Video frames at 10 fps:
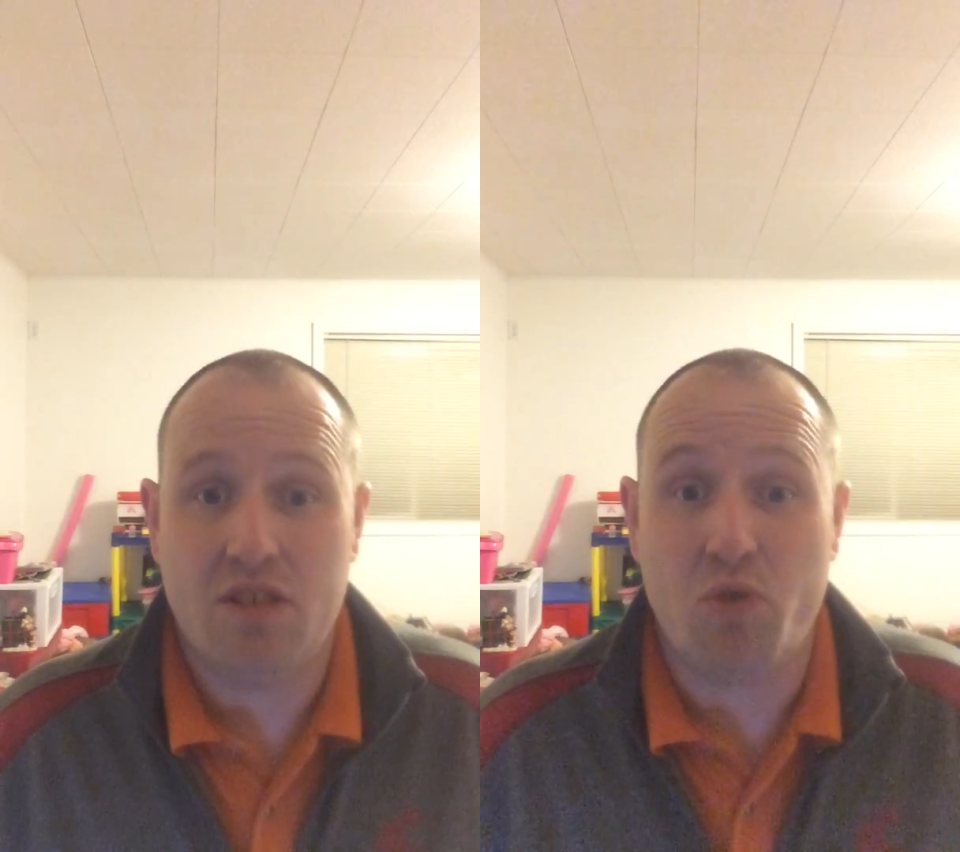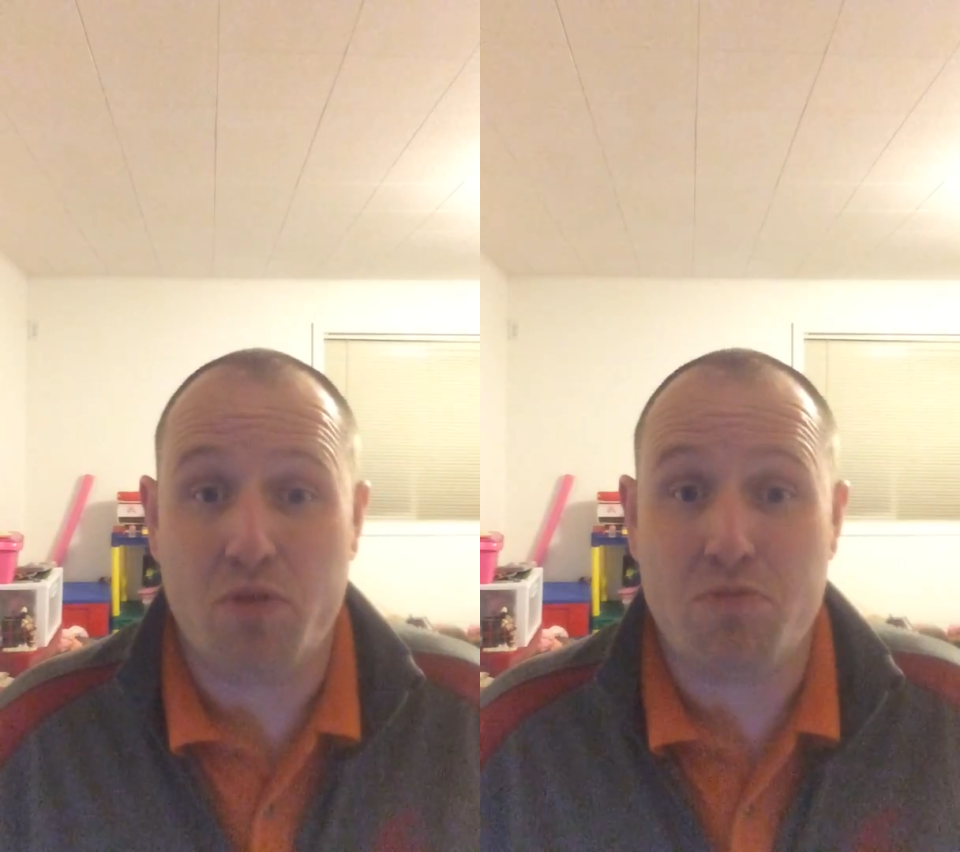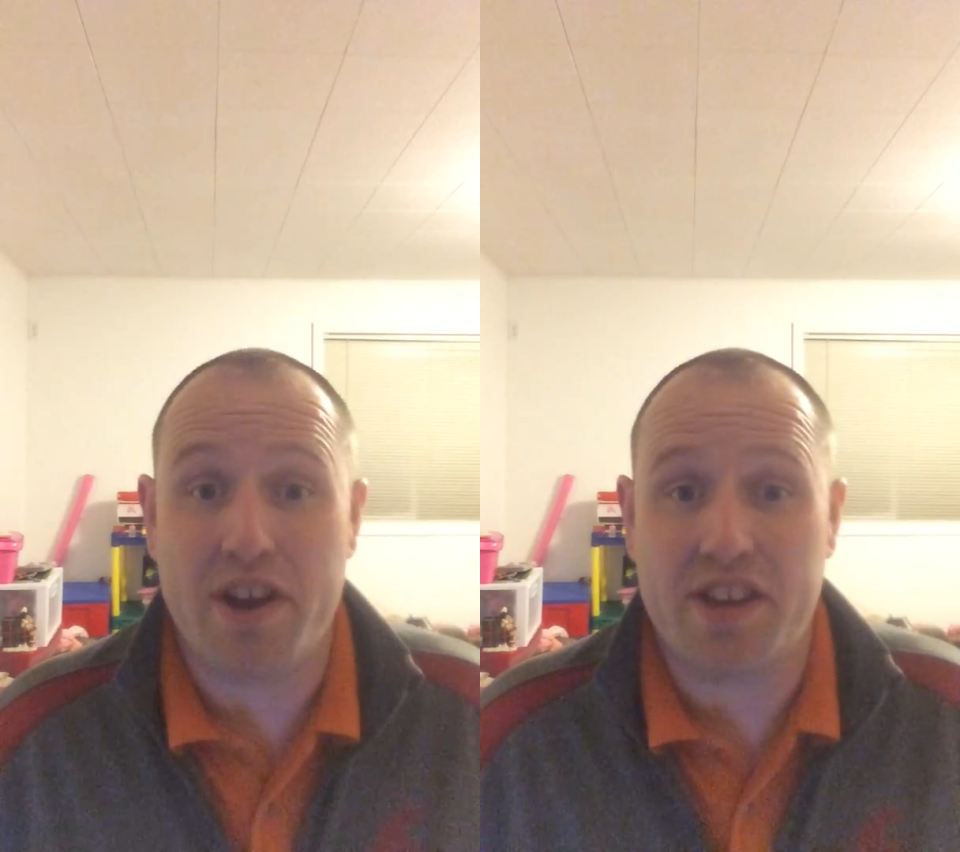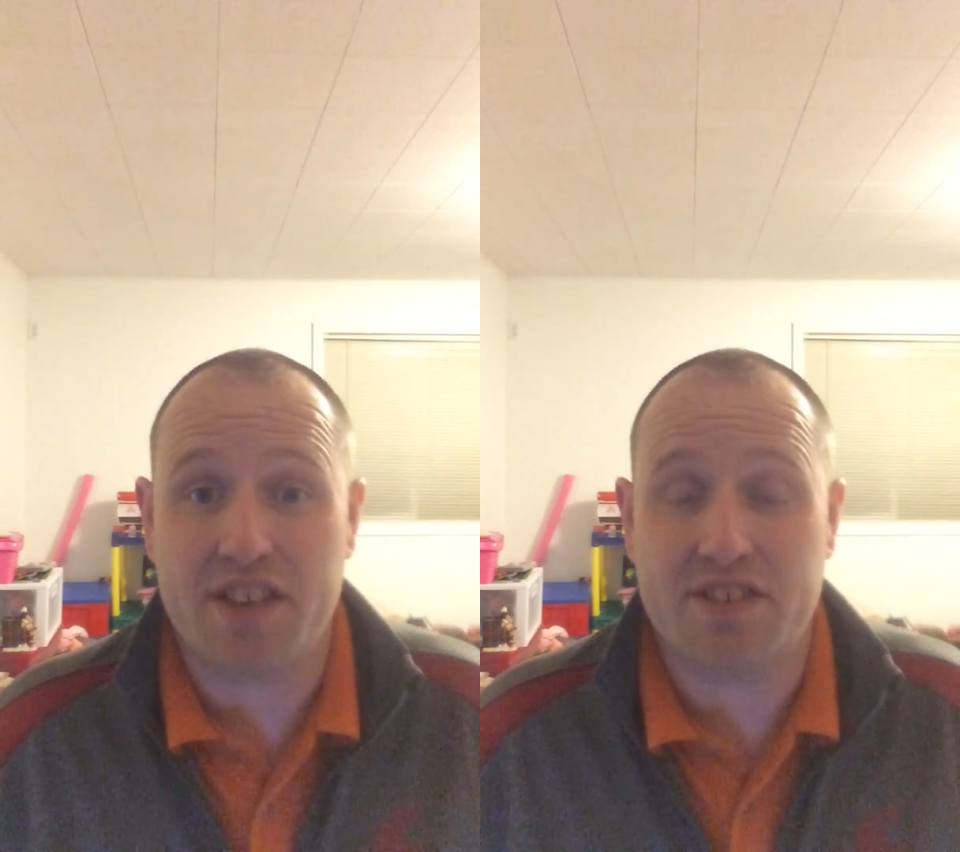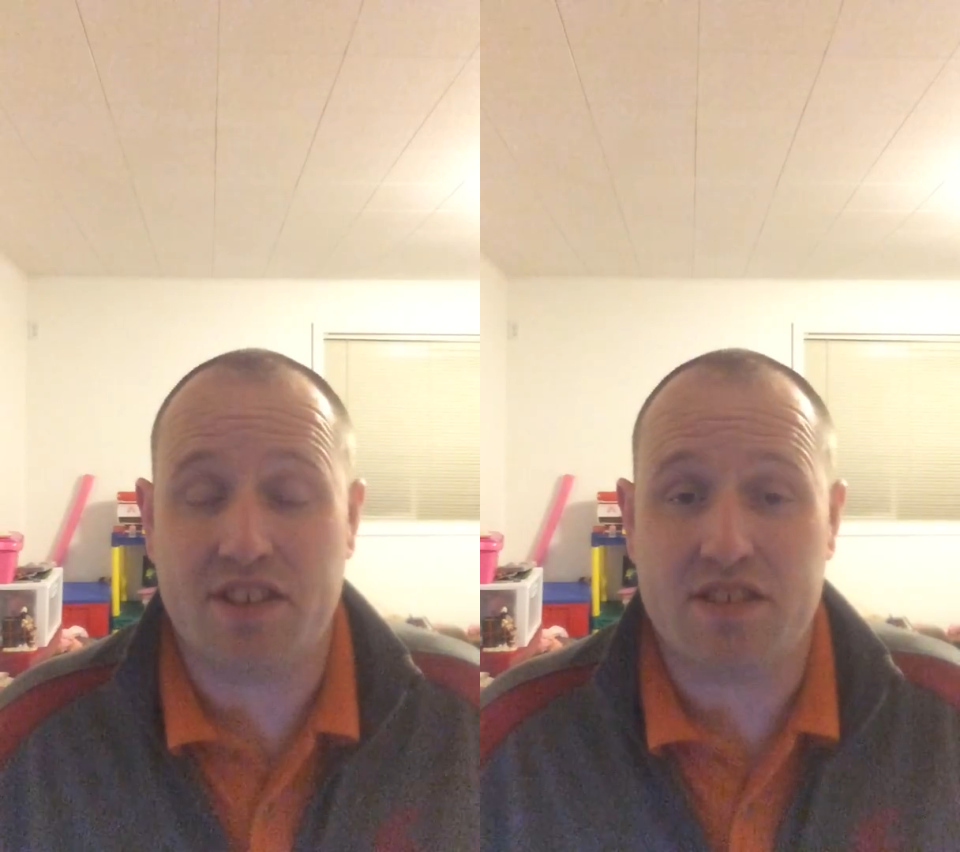We might
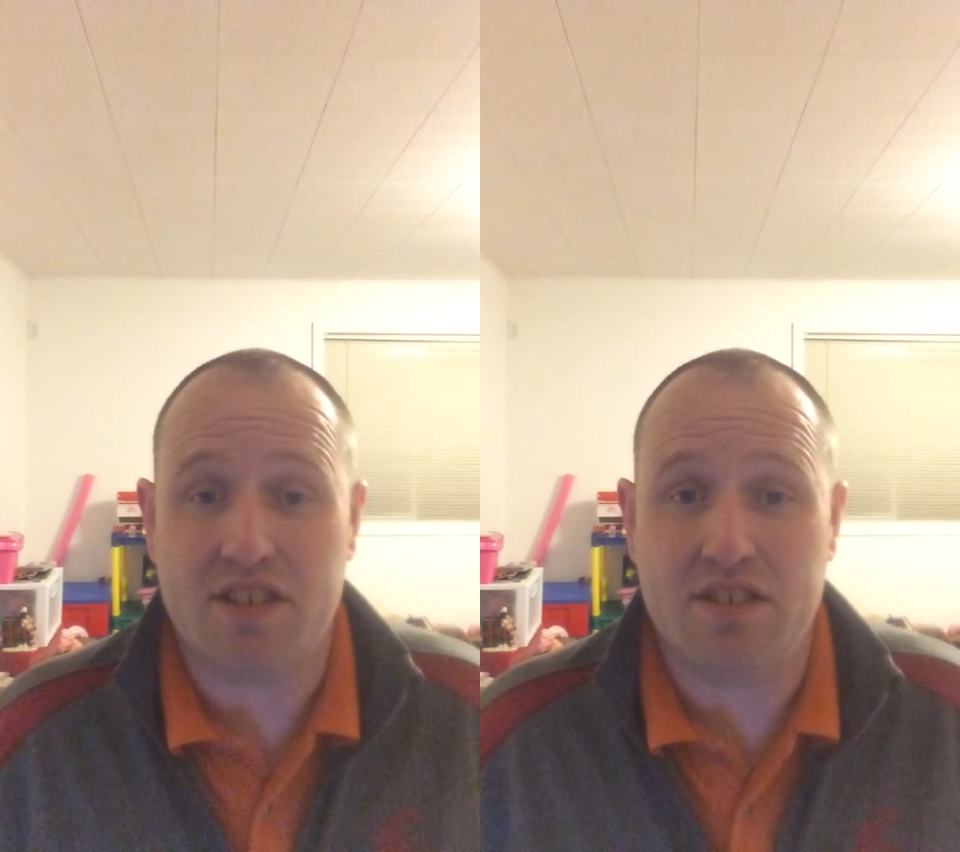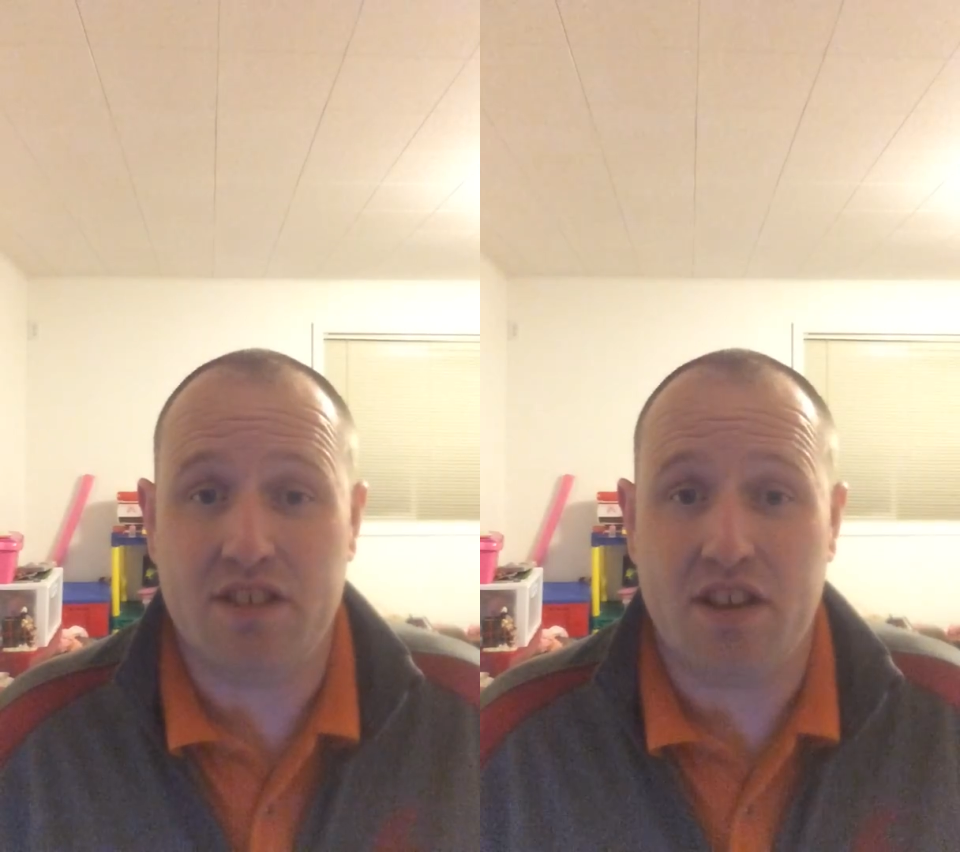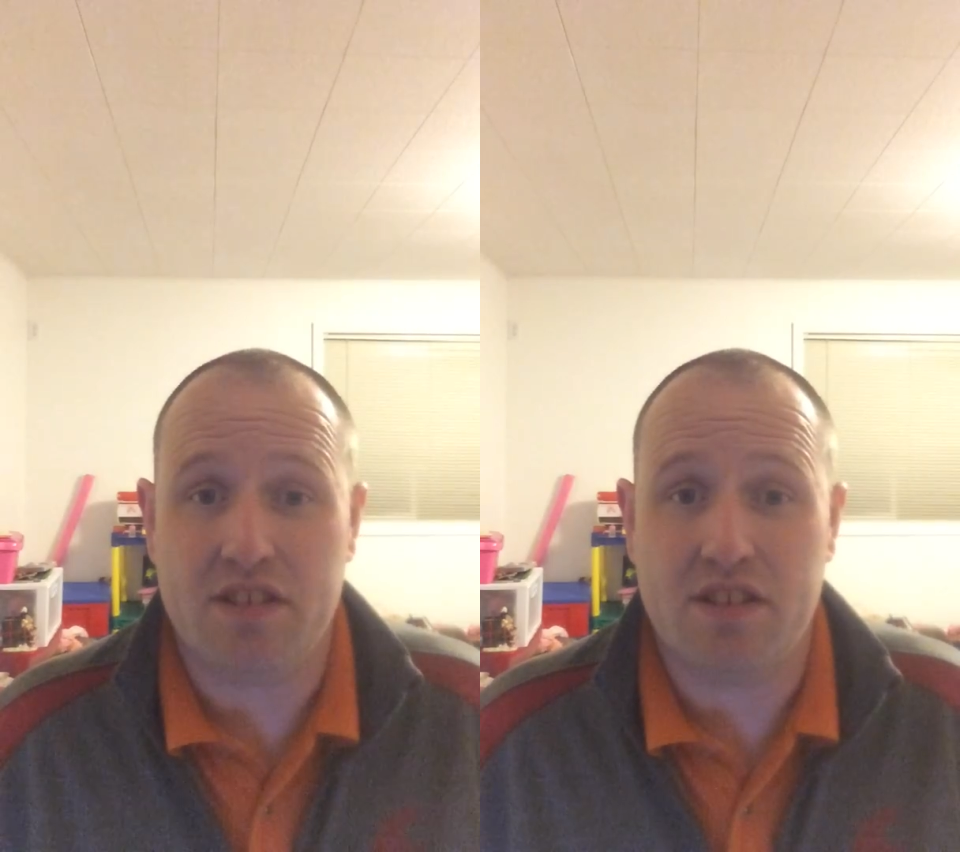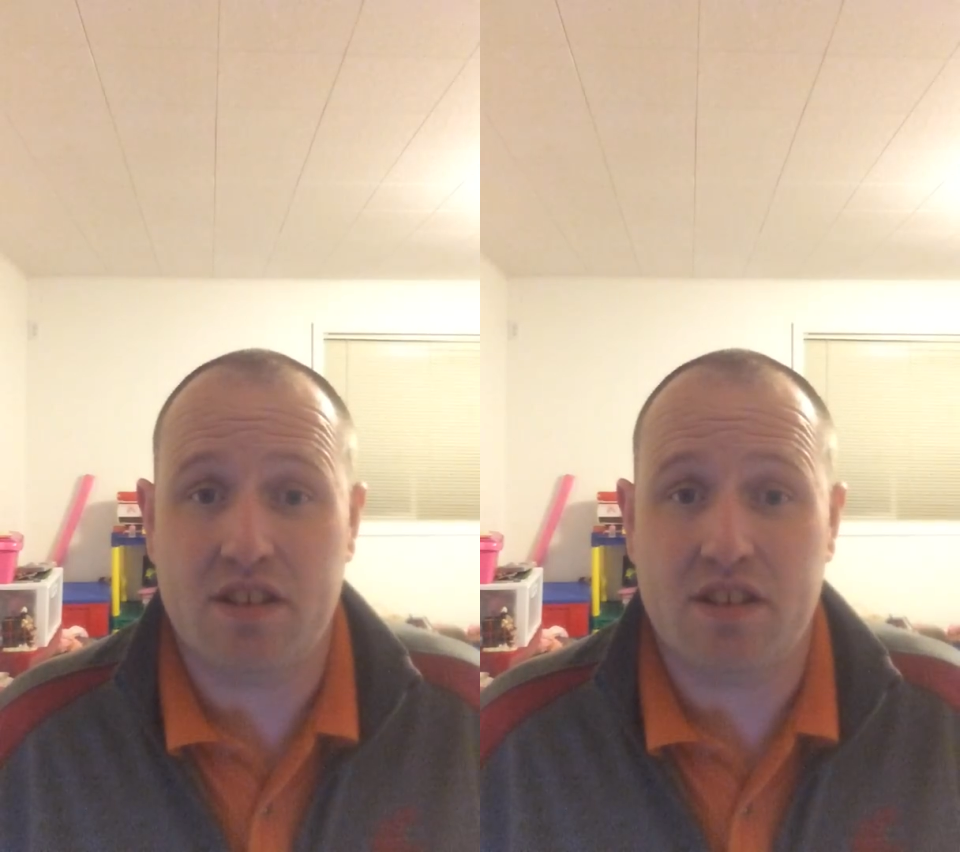get something done.